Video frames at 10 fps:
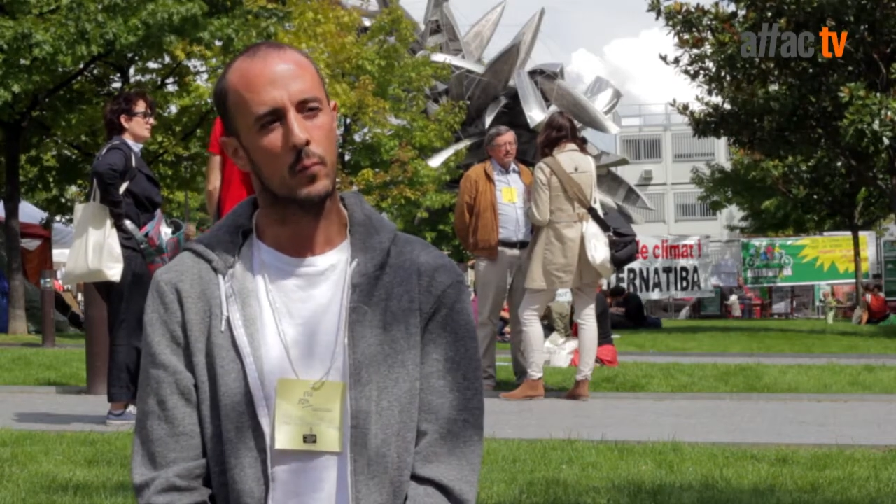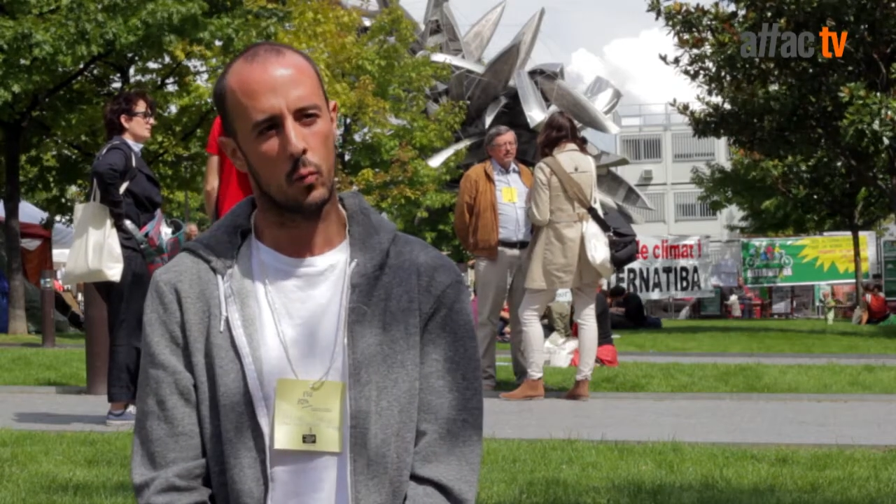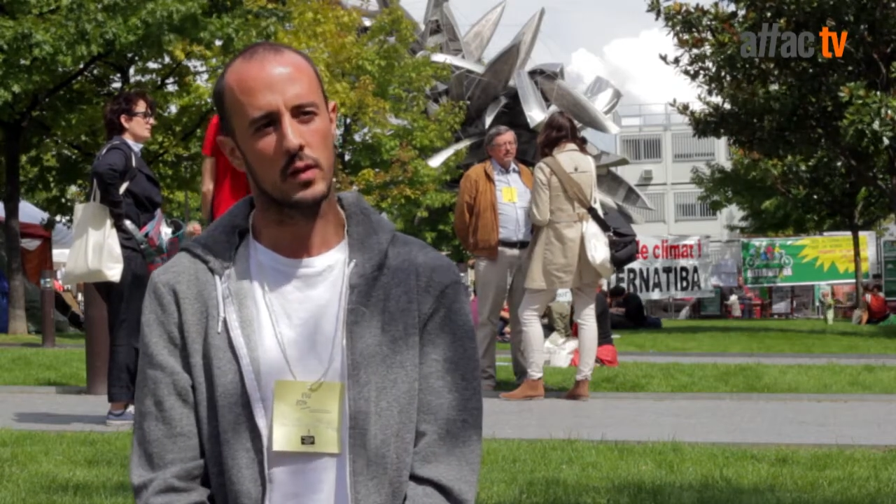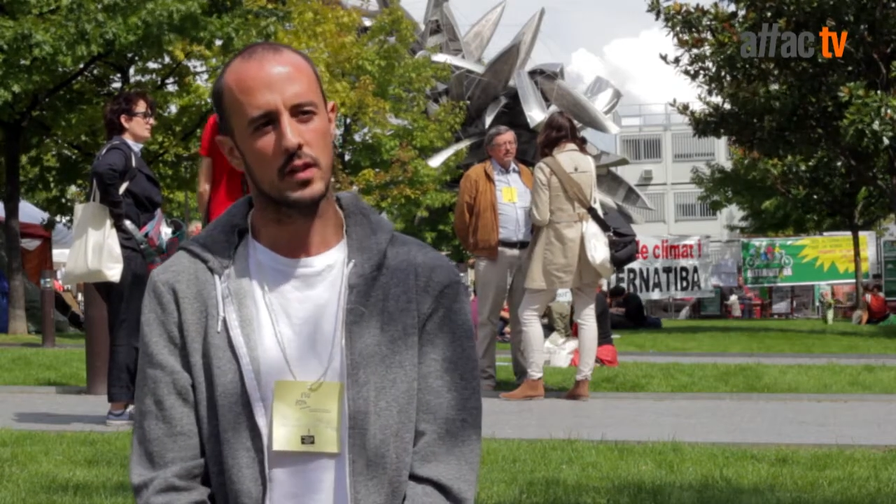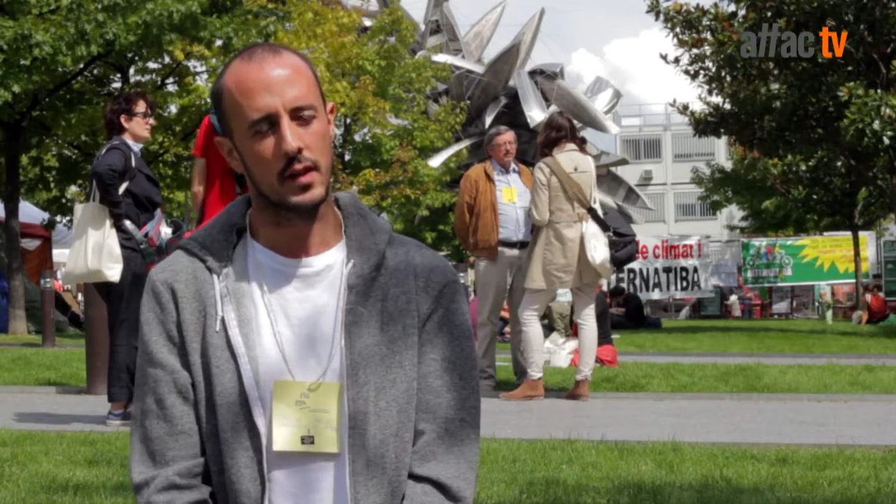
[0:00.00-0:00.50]

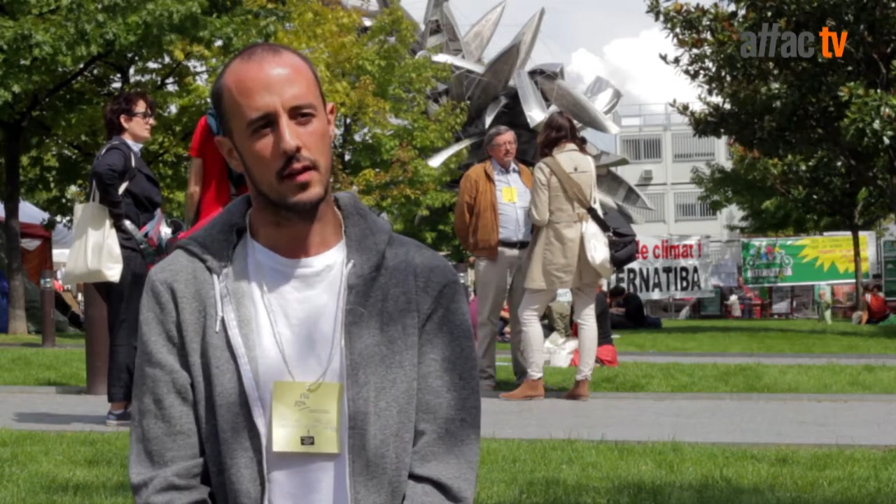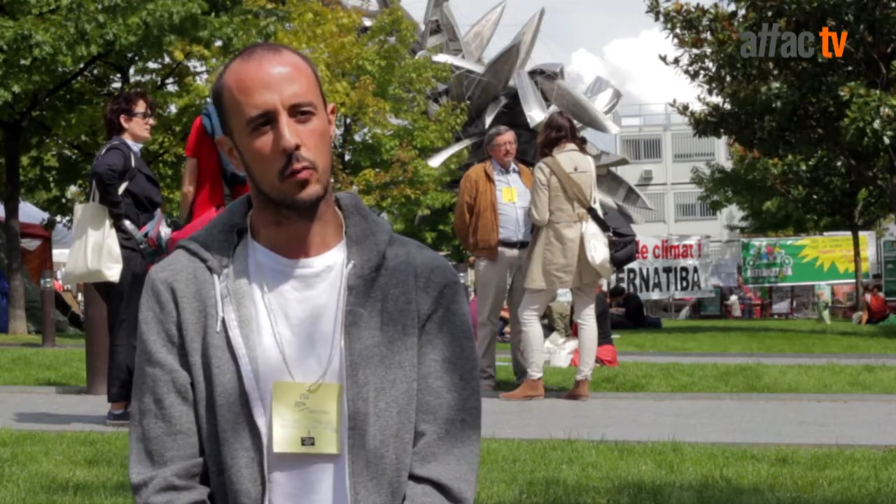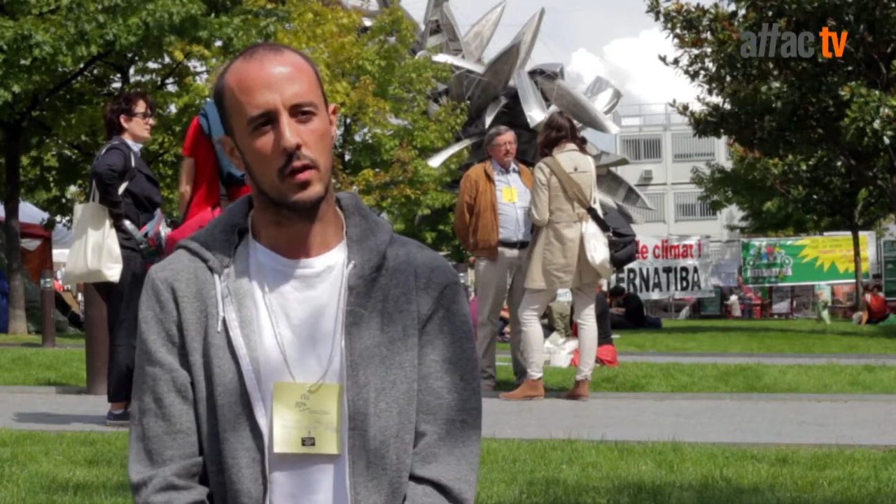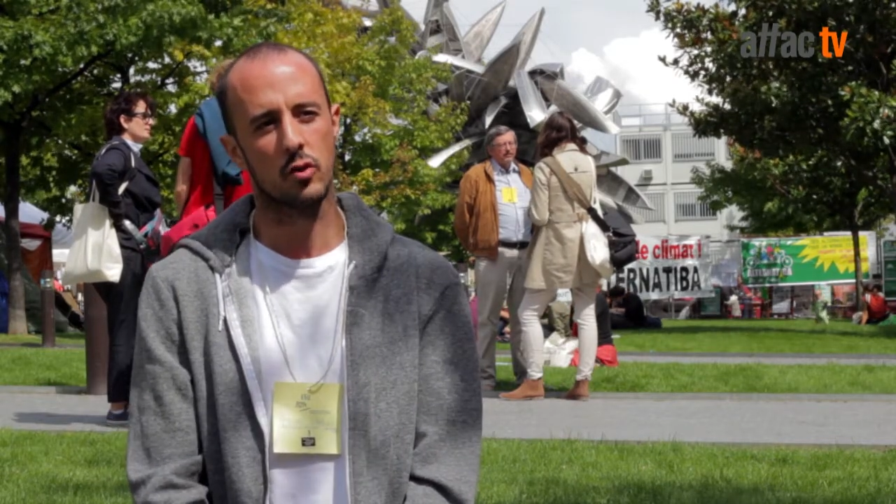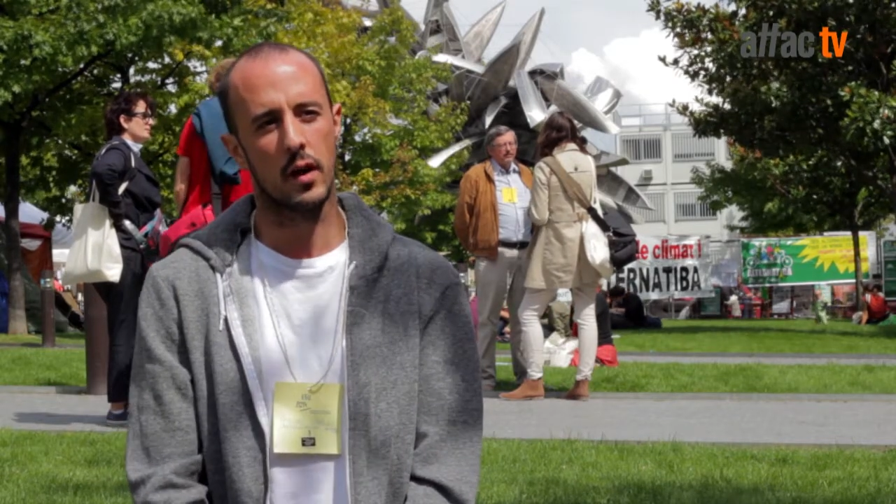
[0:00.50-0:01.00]

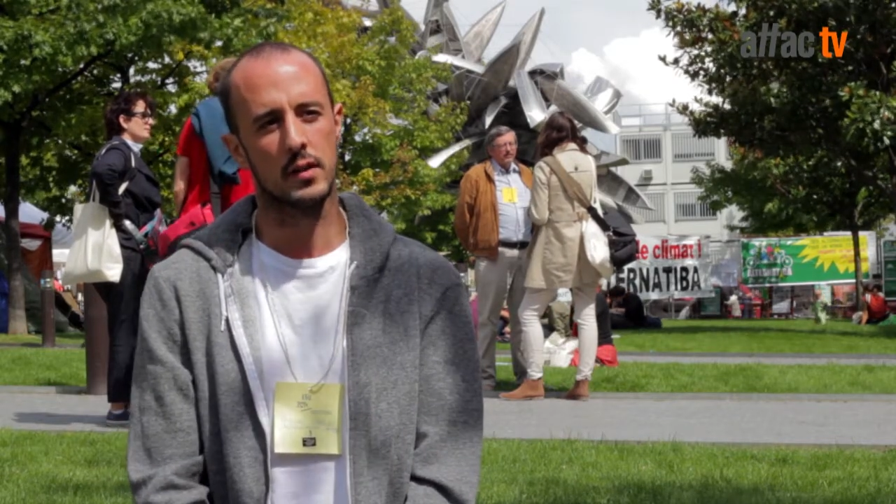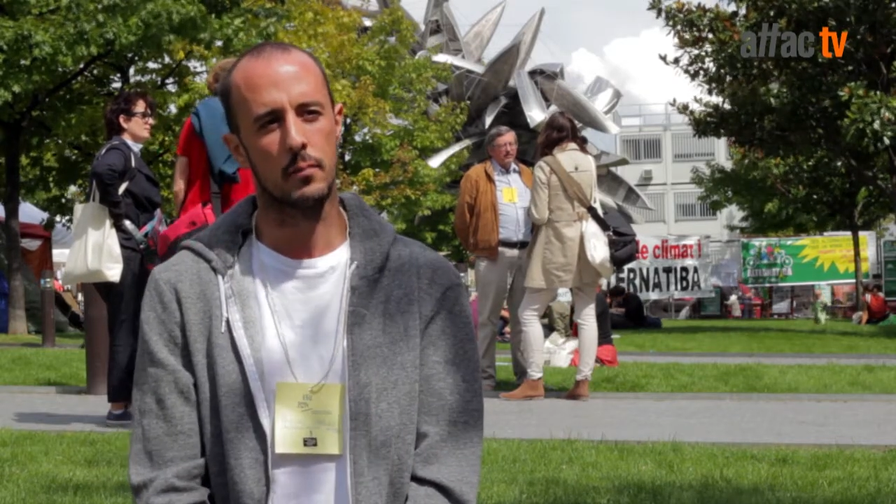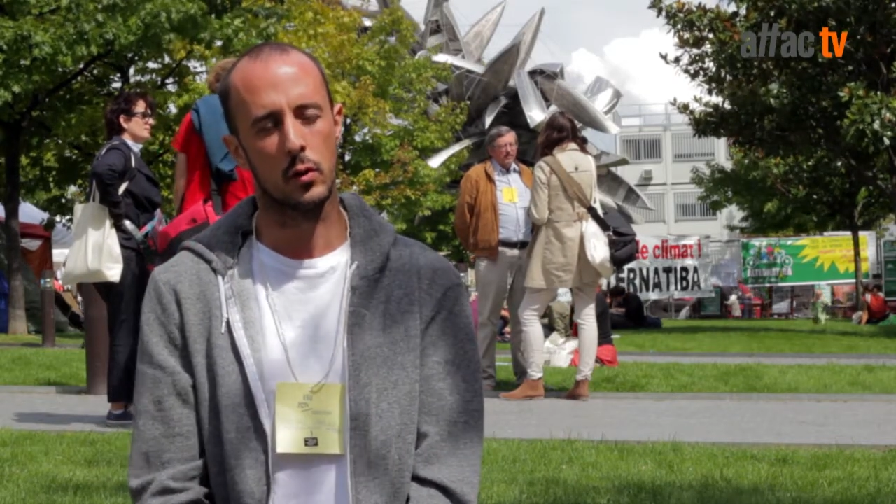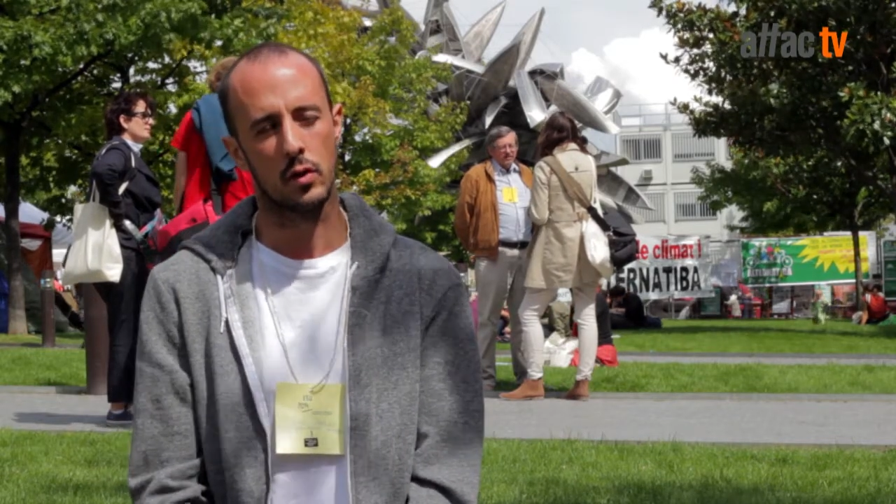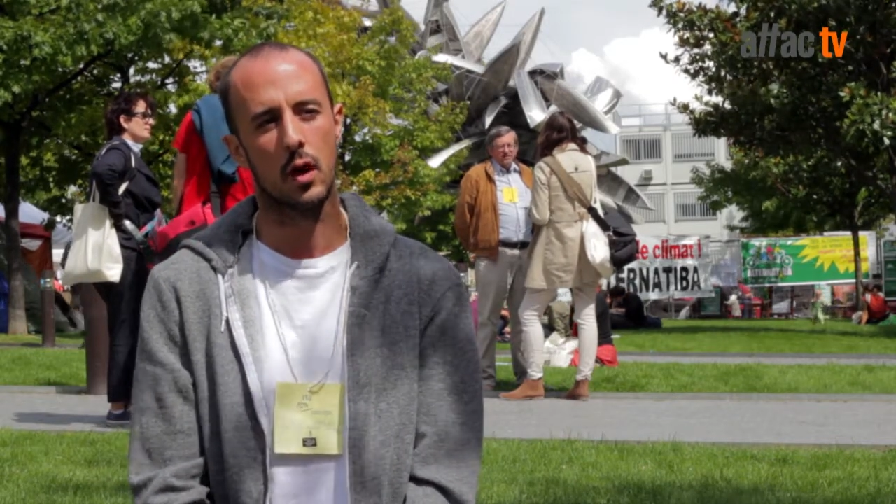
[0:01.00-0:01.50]
we're trying to
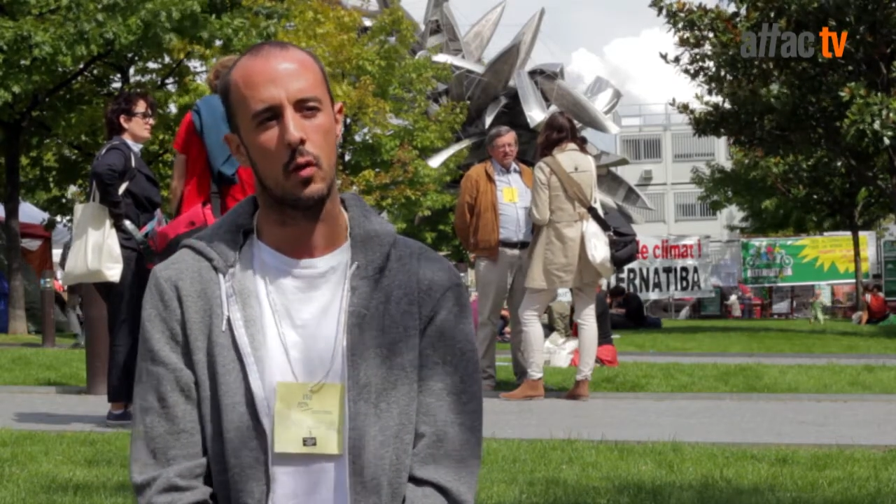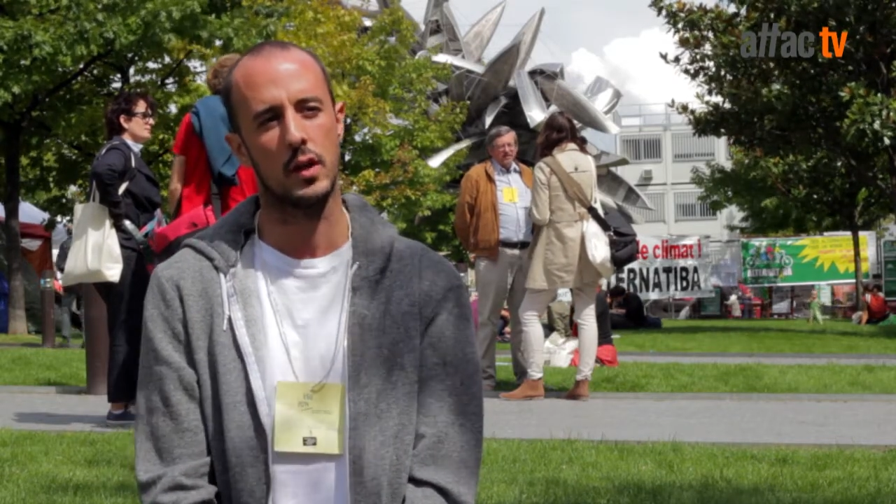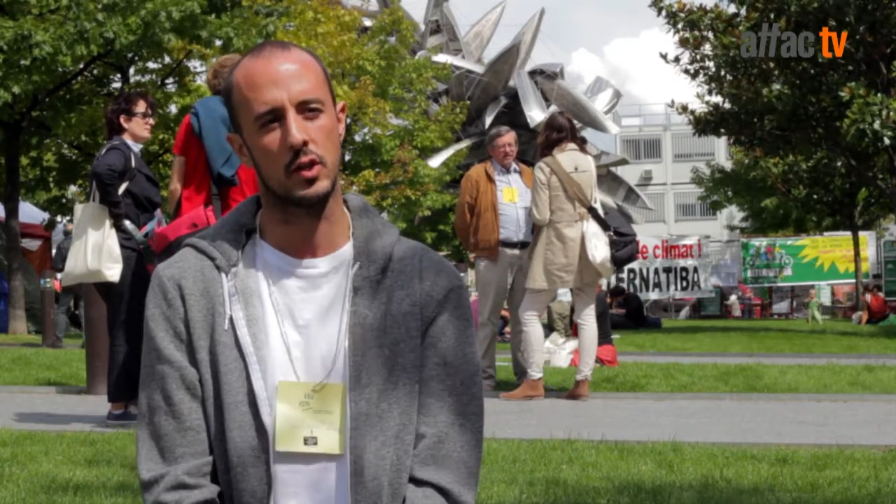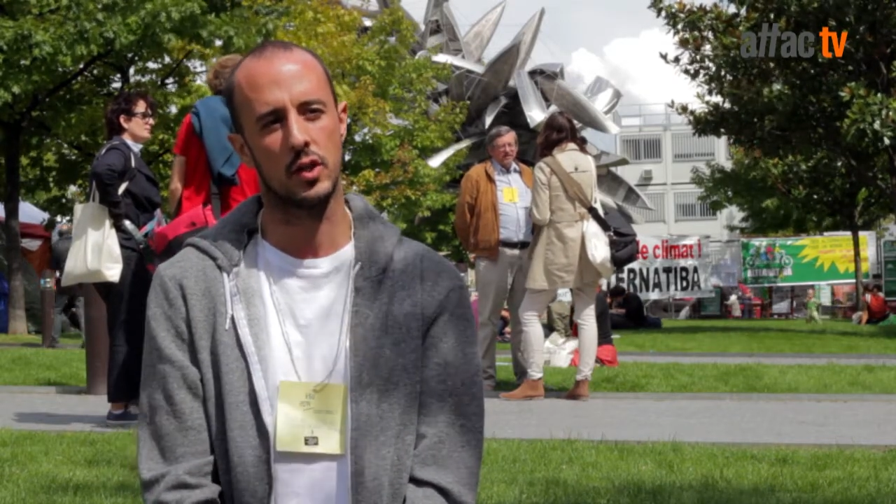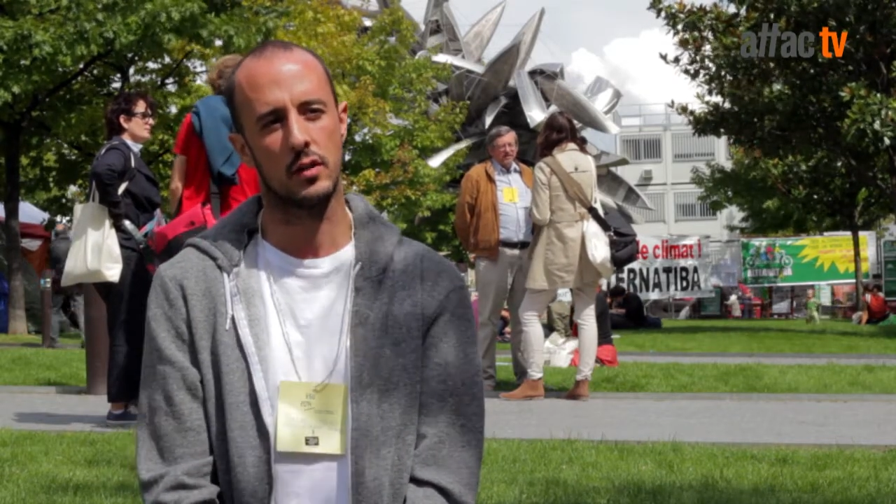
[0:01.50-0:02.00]
build a
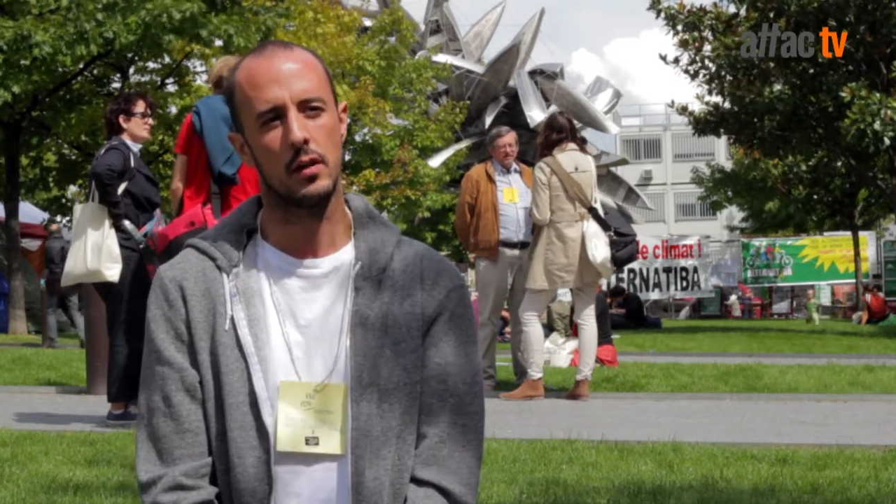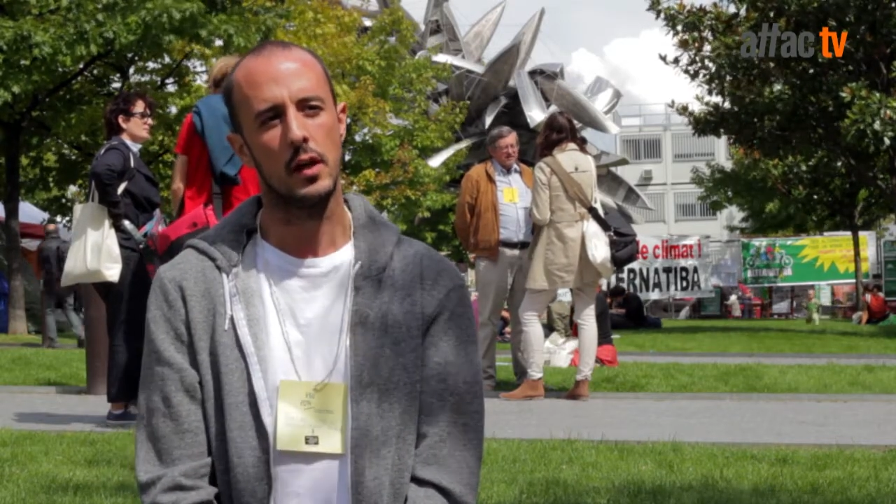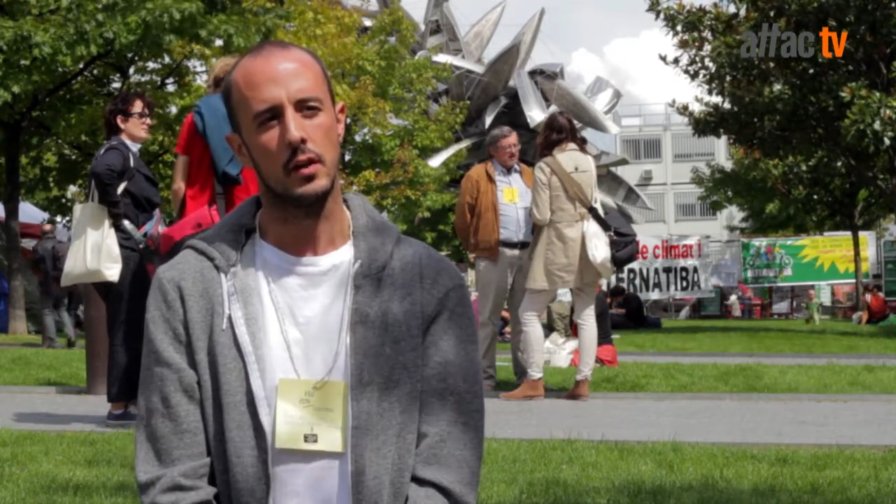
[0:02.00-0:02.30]
coalition